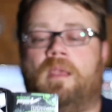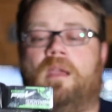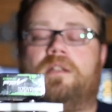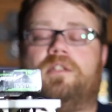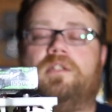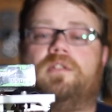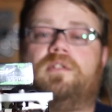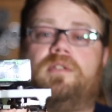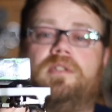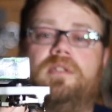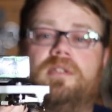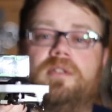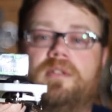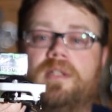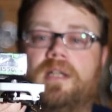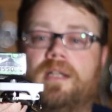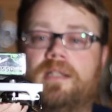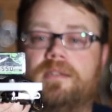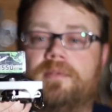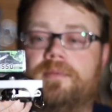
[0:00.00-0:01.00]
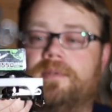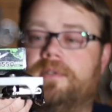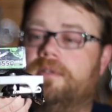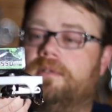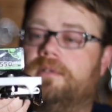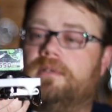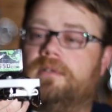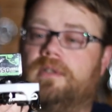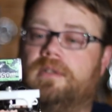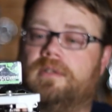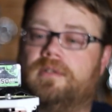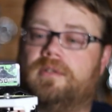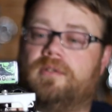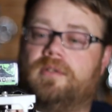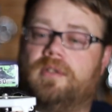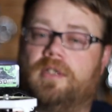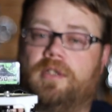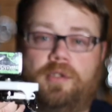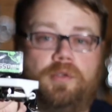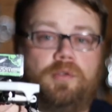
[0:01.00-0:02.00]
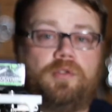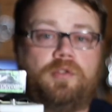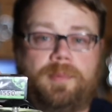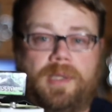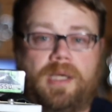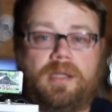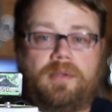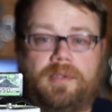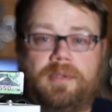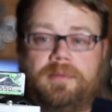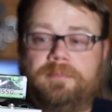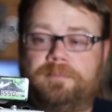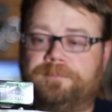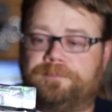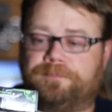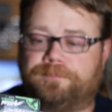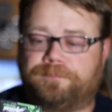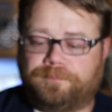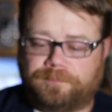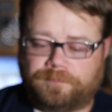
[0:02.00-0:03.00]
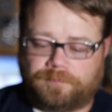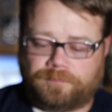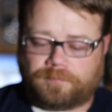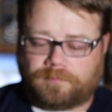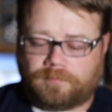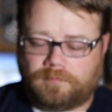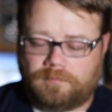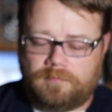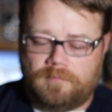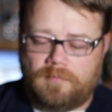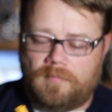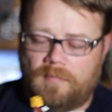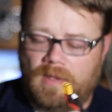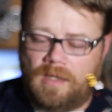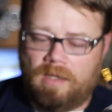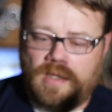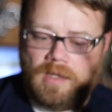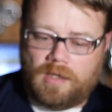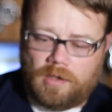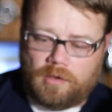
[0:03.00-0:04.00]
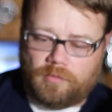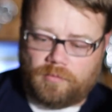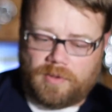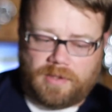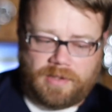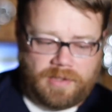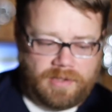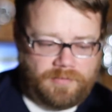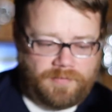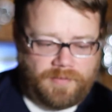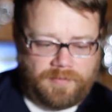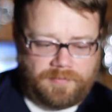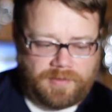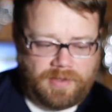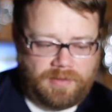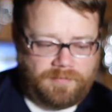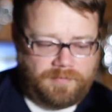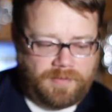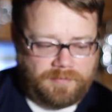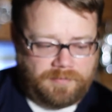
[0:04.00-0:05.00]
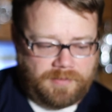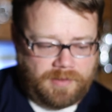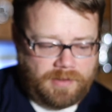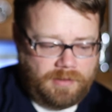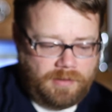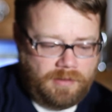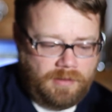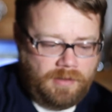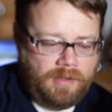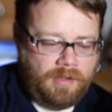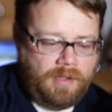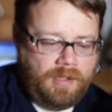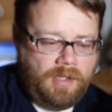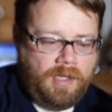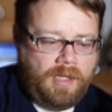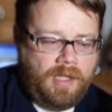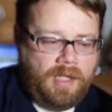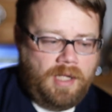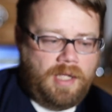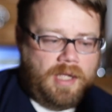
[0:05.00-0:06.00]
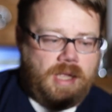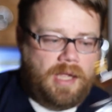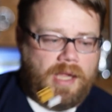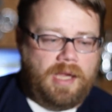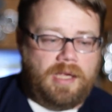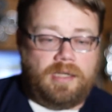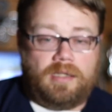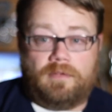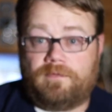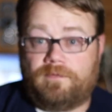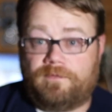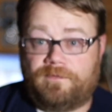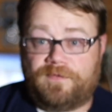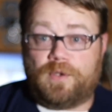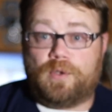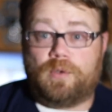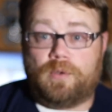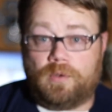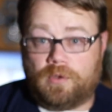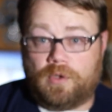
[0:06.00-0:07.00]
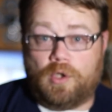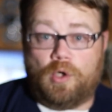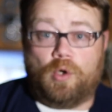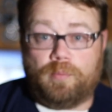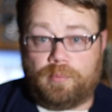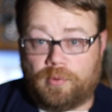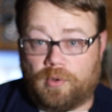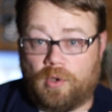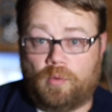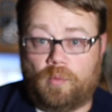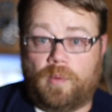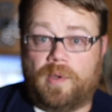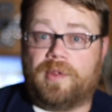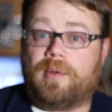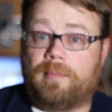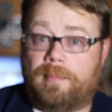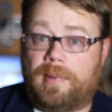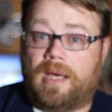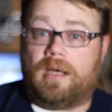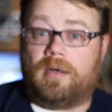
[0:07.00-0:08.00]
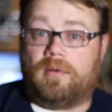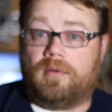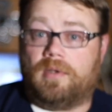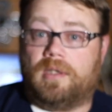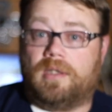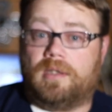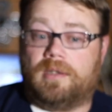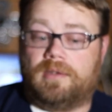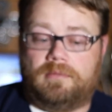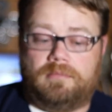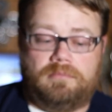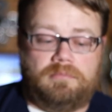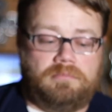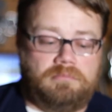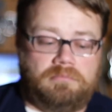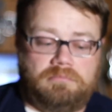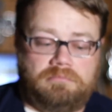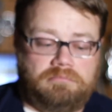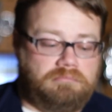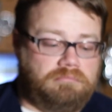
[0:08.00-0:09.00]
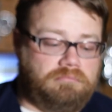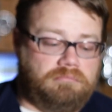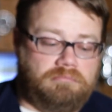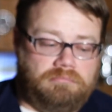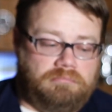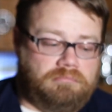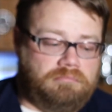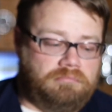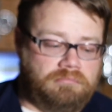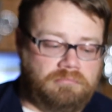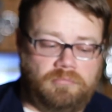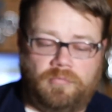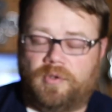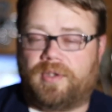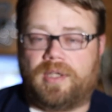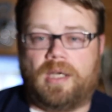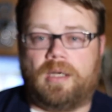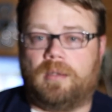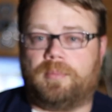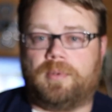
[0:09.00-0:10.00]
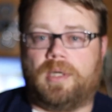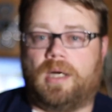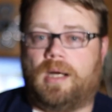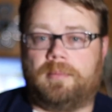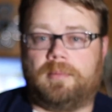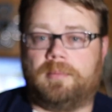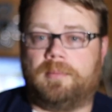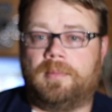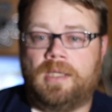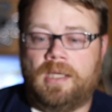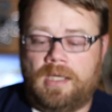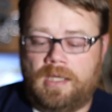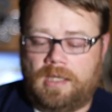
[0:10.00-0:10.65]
As you can see the size of it, it's a huge battery. It'll run this 1550 and a full GoPro with a battery in it without a problem.